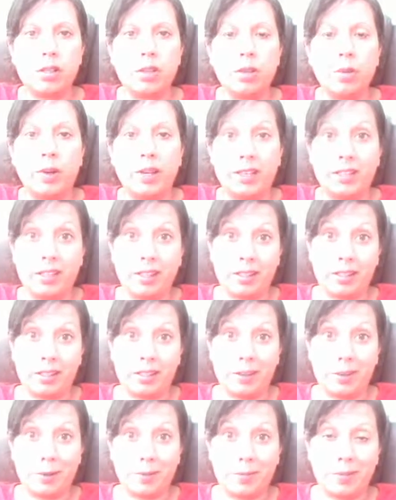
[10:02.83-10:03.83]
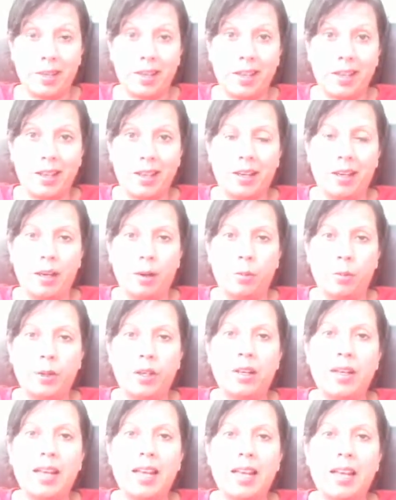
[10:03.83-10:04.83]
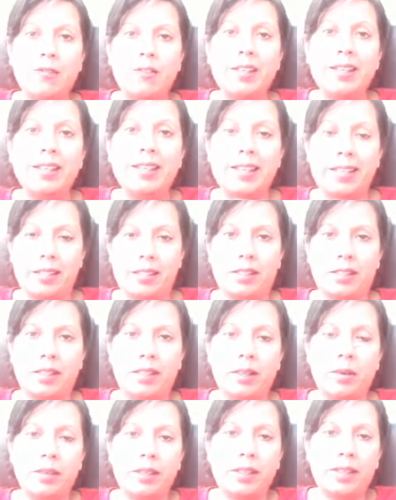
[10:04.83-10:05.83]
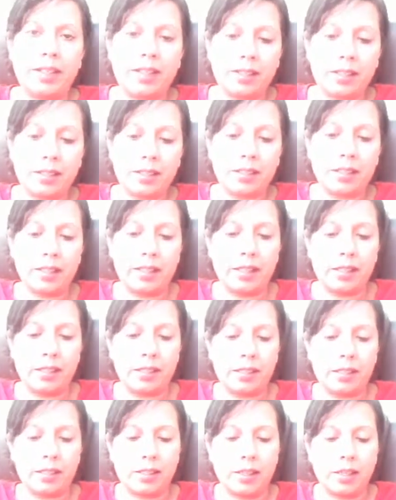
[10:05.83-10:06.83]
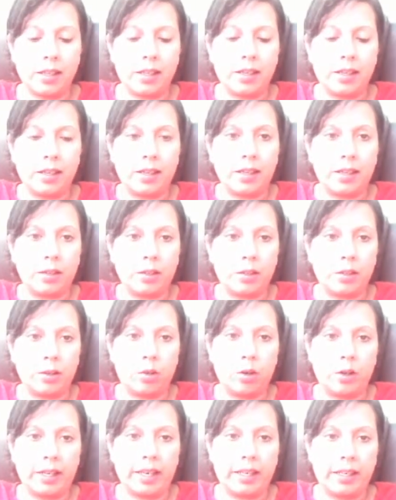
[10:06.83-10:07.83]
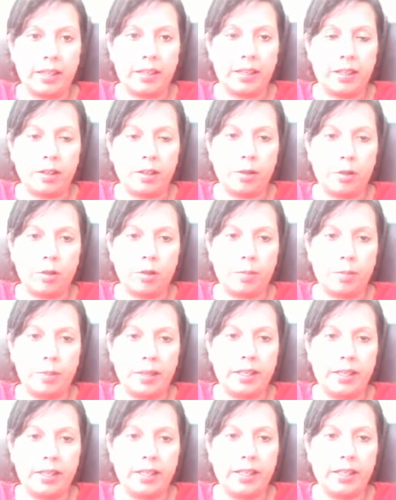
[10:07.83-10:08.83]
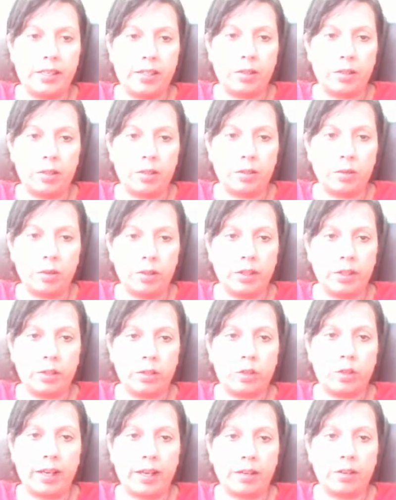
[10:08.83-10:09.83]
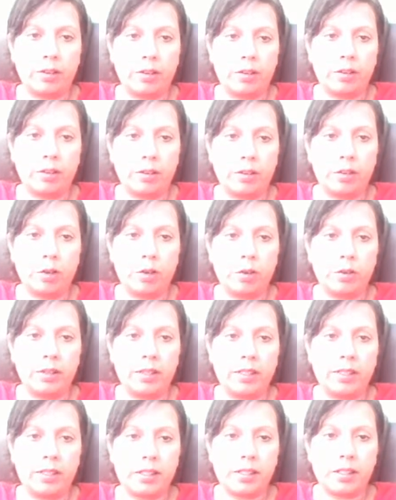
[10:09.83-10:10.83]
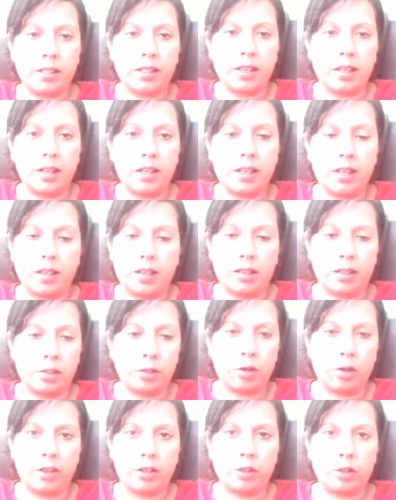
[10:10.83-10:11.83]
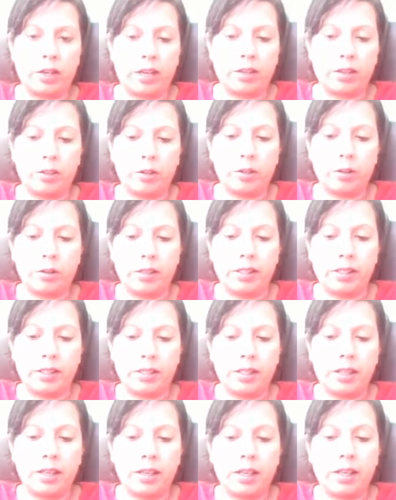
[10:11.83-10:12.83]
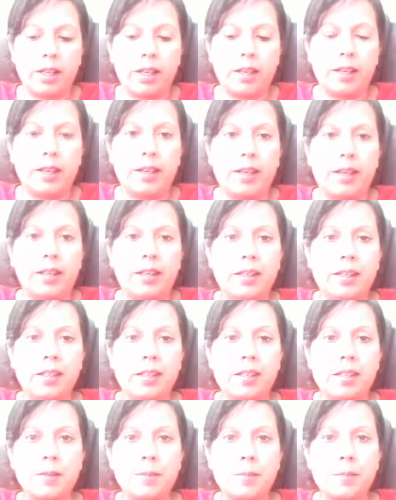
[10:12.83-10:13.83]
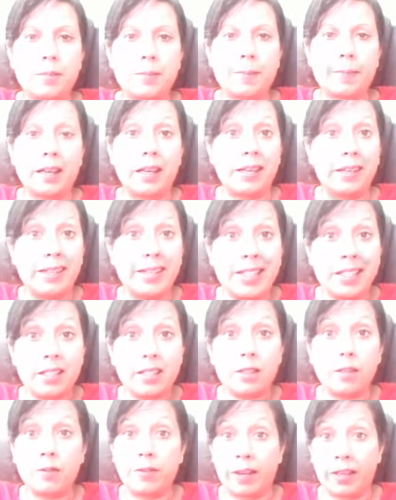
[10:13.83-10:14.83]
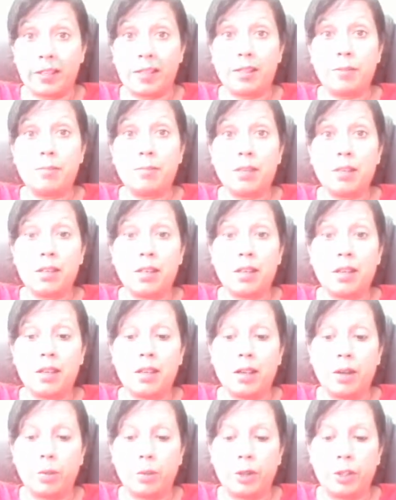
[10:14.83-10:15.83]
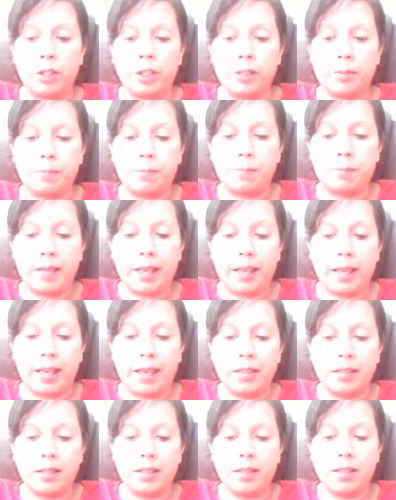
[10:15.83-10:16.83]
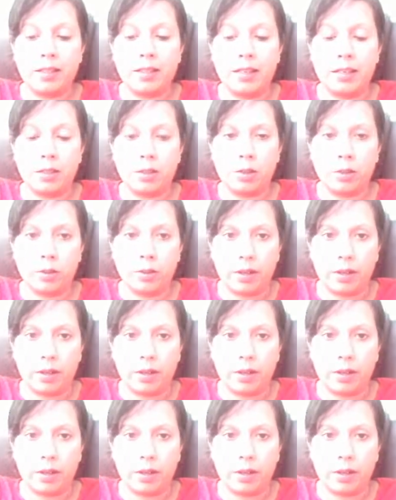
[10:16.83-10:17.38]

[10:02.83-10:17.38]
idea here. Now we're going to have a list. Now a list is, you can call it anything. You can call it my list, you can call it tracker code list. Let's call it tracker code list. It is a list of items which is entered into